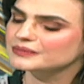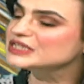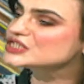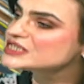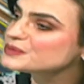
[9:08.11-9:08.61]

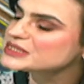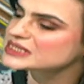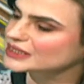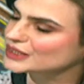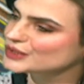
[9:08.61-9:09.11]

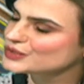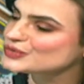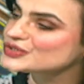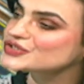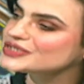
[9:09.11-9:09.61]
legitimacy to
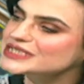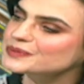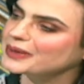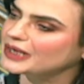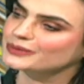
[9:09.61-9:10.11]
street
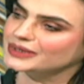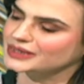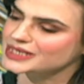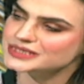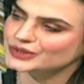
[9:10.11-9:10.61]
power,
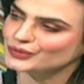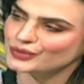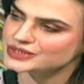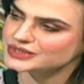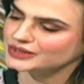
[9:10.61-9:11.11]
is it
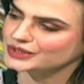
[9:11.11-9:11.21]
not?